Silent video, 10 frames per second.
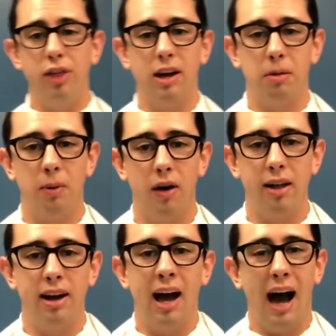think about
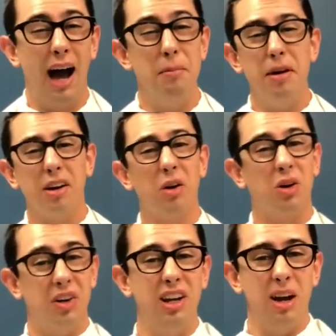it, I better go
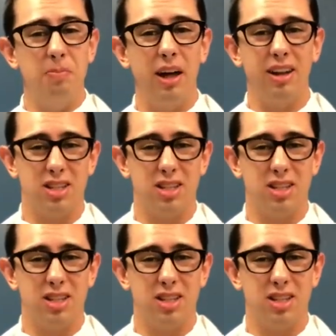clean up that